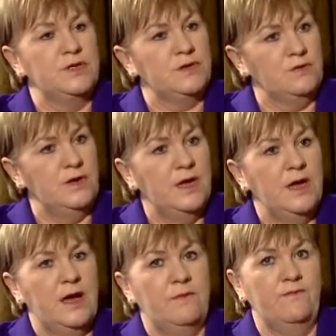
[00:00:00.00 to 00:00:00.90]
So
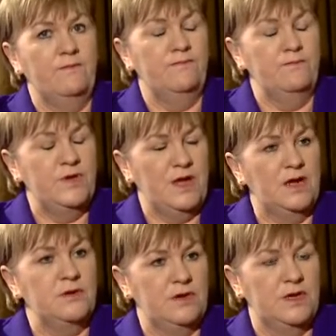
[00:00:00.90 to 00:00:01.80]
we
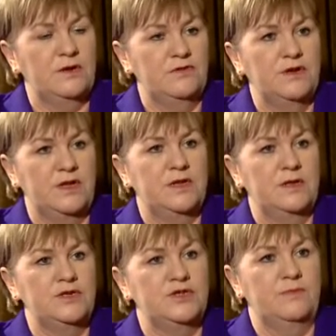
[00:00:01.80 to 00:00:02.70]
are looking at
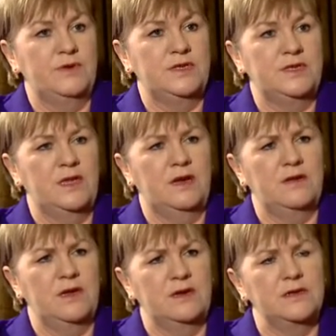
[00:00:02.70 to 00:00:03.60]
re-regulation of the buses in that
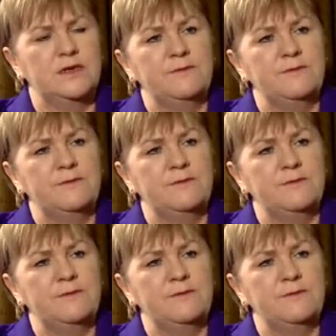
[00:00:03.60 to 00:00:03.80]
regard.